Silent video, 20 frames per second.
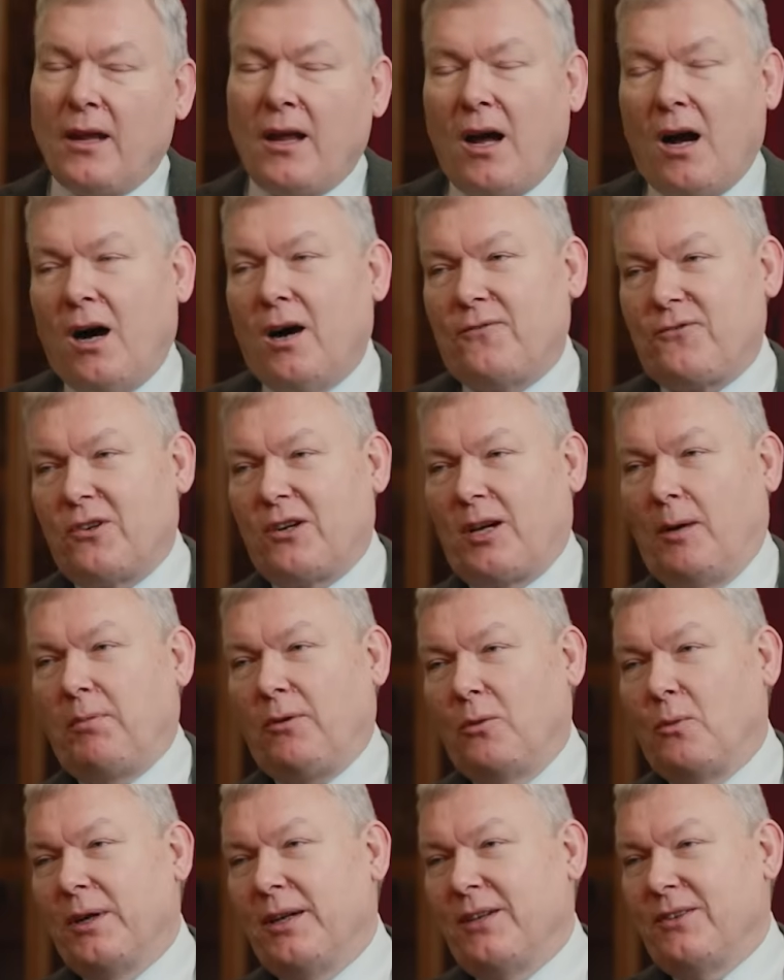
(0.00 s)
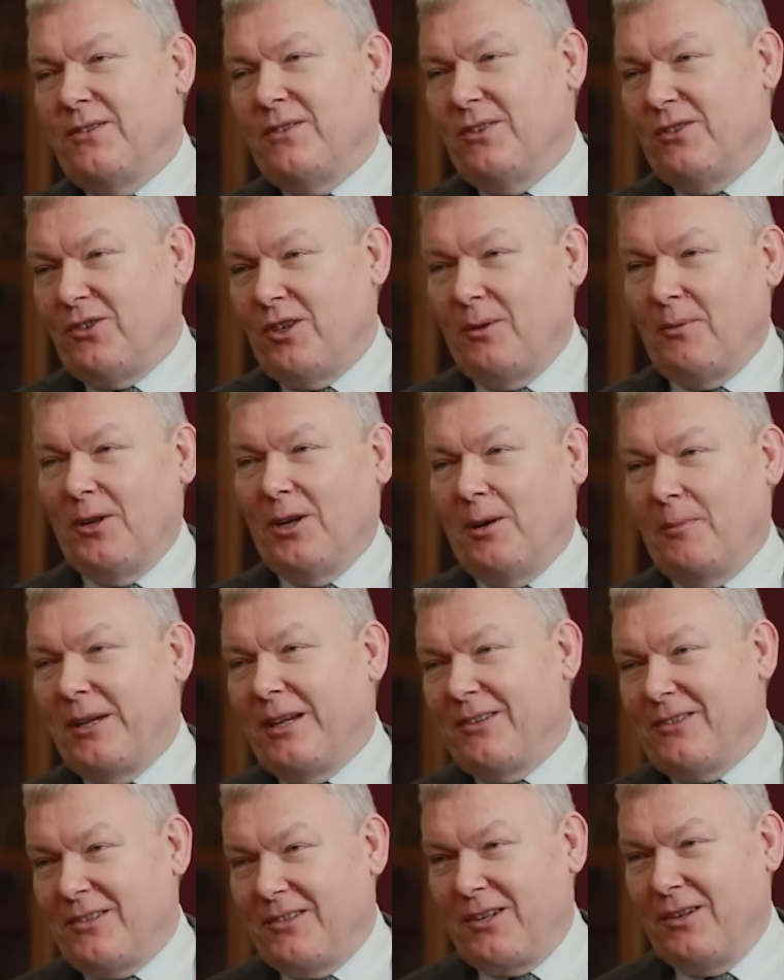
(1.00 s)
After a couple of weeks, the German army
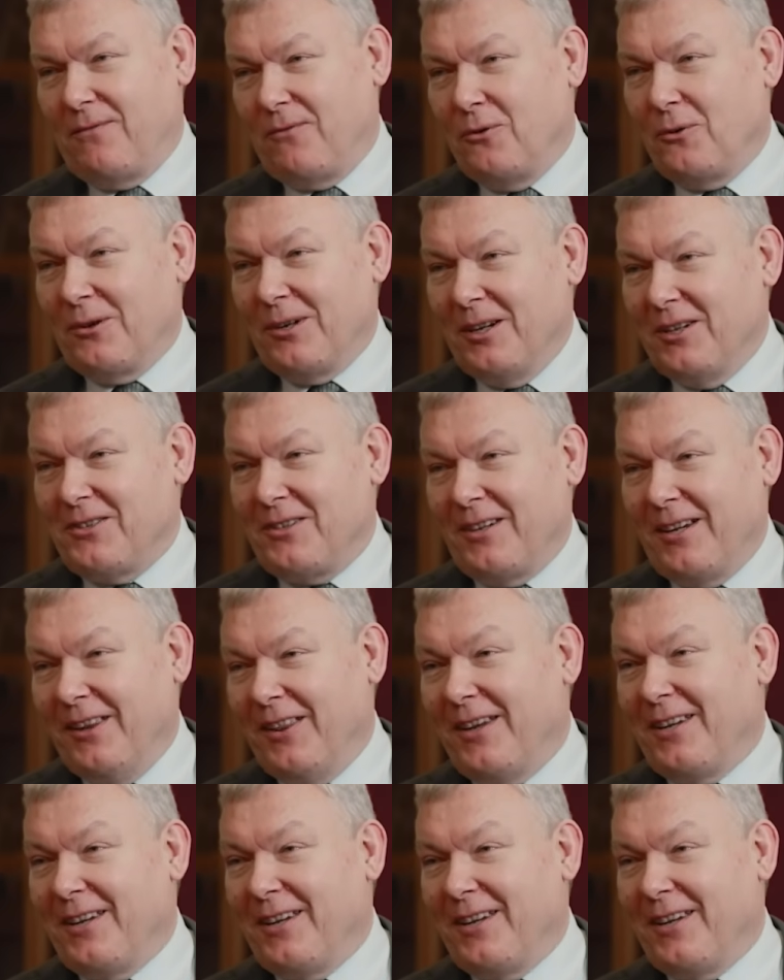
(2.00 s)
gets itself organised again.